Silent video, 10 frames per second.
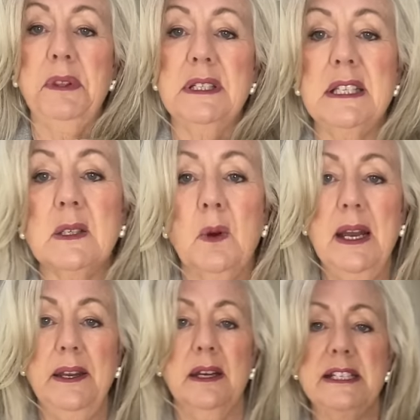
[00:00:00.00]
This is quite
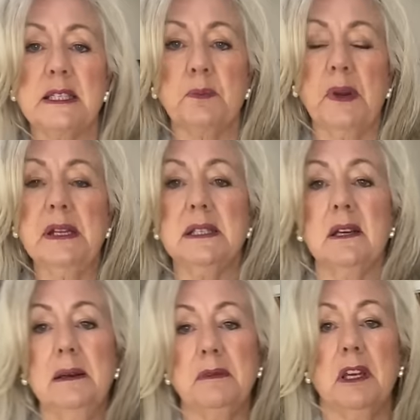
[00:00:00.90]
a nice
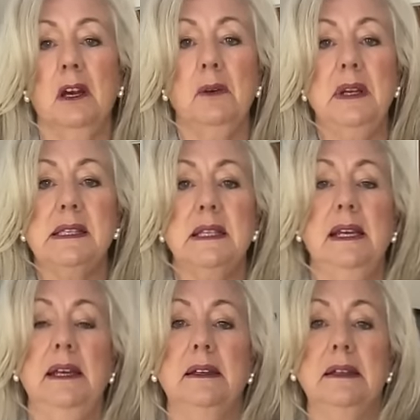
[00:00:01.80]
springtime coat, isn't
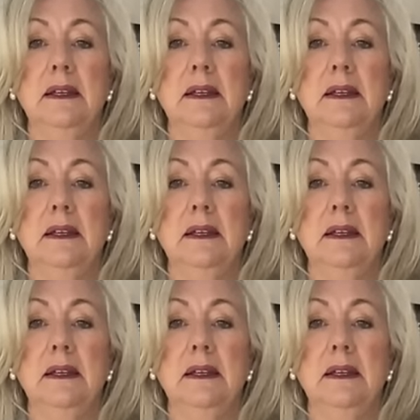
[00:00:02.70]
it?